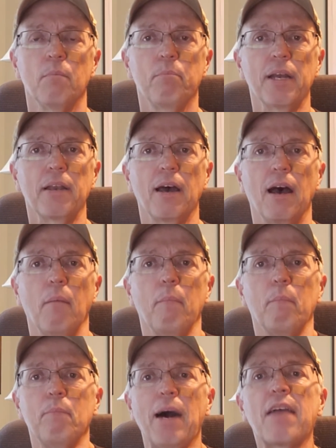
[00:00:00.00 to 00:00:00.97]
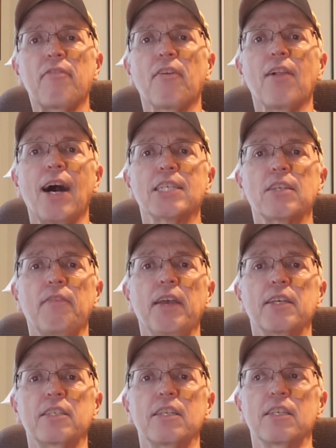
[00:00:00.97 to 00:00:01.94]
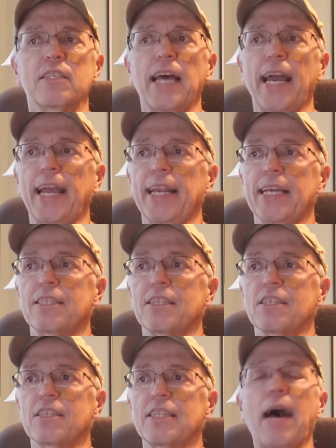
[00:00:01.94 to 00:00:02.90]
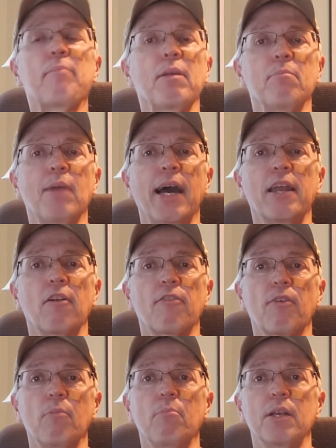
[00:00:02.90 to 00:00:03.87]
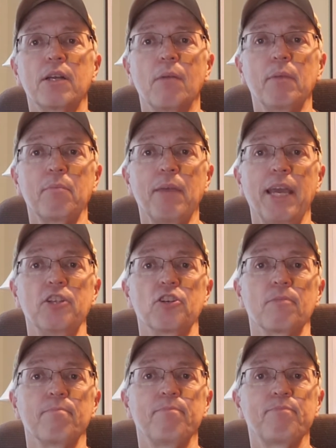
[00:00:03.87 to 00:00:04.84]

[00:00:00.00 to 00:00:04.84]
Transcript: But my philosophy is the second. It's to stop the minor from becoming major.